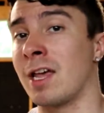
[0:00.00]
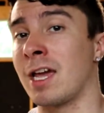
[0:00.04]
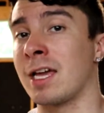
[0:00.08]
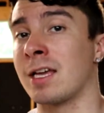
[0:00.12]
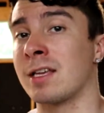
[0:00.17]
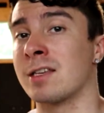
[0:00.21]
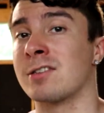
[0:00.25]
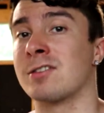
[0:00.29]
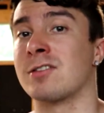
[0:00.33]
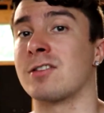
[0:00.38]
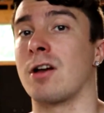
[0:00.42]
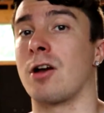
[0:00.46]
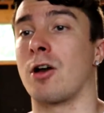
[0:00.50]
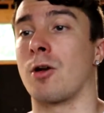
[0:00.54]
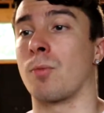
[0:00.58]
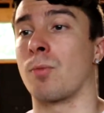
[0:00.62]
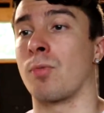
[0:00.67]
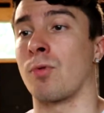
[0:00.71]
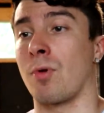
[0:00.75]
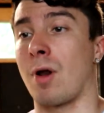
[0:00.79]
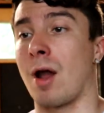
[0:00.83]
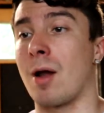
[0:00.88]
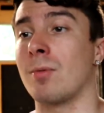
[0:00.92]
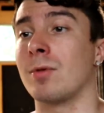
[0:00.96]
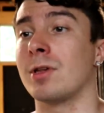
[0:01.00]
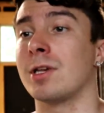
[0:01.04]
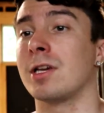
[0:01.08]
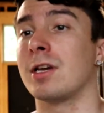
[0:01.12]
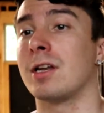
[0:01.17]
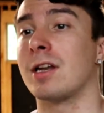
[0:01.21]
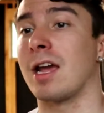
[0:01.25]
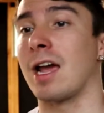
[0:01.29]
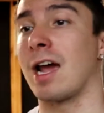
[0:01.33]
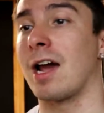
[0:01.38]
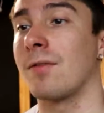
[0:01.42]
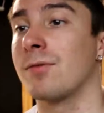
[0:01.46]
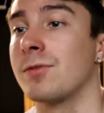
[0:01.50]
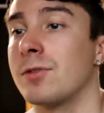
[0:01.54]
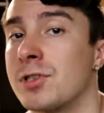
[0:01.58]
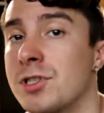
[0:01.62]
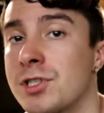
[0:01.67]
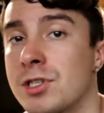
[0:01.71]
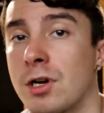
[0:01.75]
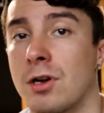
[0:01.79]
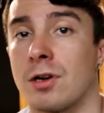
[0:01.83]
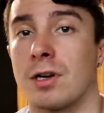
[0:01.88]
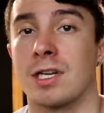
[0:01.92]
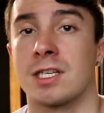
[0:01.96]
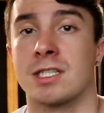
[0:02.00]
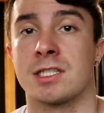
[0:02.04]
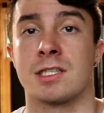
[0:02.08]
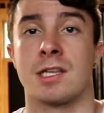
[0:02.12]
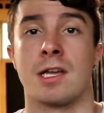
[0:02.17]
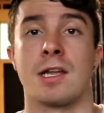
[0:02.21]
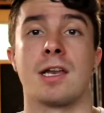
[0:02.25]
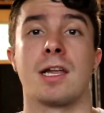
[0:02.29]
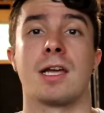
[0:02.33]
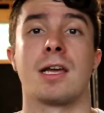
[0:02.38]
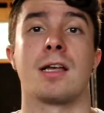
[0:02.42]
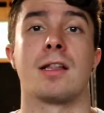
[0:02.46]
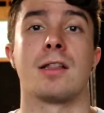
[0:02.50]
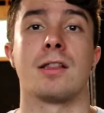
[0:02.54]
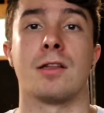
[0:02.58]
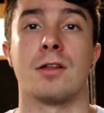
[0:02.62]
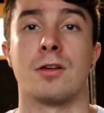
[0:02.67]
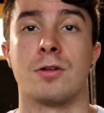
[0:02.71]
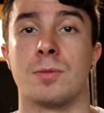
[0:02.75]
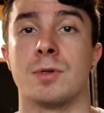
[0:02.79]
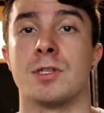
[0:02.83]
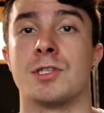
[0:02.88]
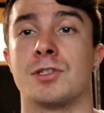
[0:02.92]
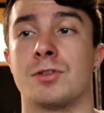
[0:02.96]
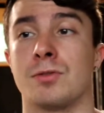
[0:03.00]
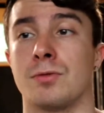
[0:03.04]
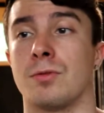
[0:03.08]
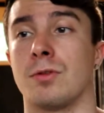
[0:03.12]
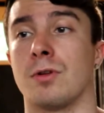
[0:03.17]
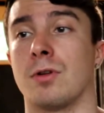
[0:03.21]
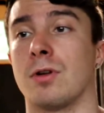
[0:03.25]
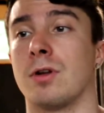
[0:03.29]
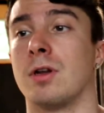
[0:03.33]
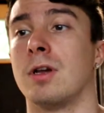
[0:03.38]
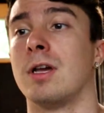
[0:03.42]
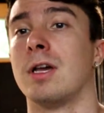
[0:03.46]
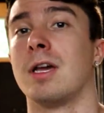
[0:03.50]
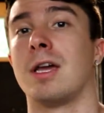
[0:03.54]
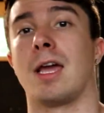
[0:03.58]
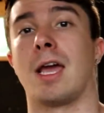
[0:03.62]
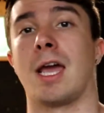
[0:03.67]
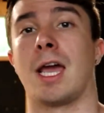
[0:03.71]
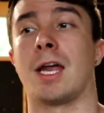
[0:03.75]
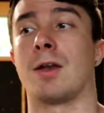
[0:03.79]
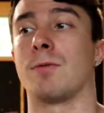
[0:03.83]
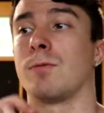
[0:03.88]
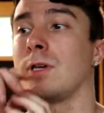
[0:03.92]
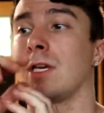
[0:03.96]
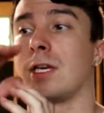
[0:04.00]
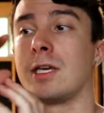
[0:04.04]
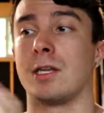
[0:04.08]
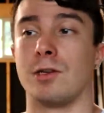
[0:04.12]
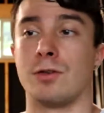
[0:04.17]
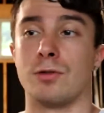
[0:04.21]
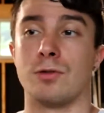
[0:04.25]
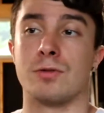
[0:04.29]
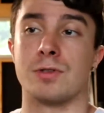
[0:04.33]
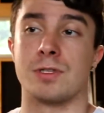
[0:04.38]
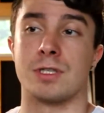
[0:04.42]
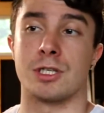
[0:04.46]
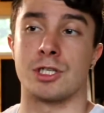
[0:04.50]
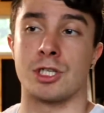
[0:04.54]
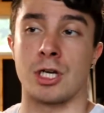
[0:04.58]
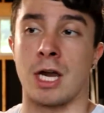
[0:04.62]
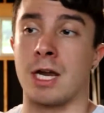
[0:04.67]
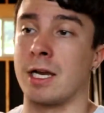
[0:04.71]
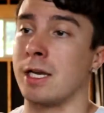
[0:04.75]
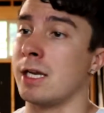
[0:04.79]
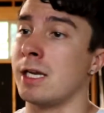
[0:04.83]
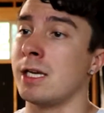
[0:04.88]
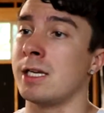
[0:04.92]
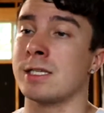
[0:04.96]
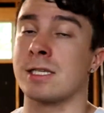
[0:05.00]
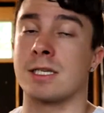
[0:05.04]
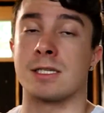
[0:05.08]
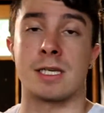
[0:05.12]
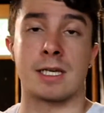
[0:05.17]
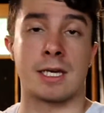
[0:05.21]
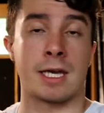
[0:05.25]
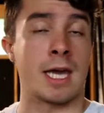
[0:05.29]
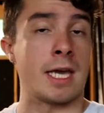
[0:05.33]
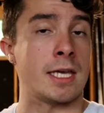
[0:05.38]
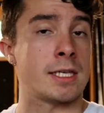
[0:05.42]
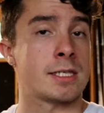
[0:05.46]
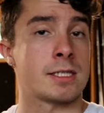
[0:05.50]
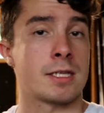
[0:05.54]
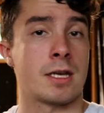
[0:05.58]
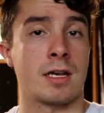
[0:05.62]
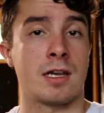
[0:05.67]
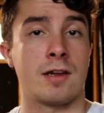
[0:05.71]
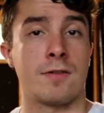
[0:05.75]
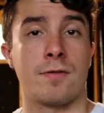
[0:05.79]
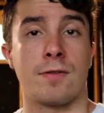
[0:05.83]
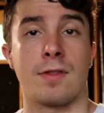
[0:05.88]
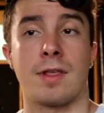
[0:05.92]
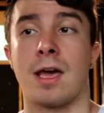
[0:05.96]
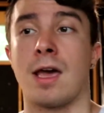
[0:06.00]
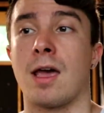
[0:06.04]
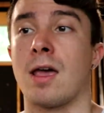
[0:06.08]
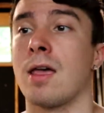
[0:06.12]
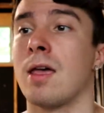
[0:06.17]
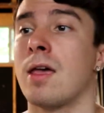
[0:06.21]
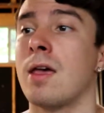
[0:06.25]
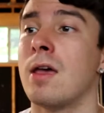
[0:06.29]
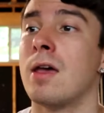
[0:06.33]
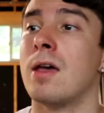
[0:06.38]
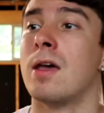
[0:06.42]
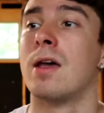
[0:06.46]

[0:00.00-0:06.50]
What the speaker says: lengths are probably gonna have to start extending a little bit sooner, and we can use the Chinese as a case study for that,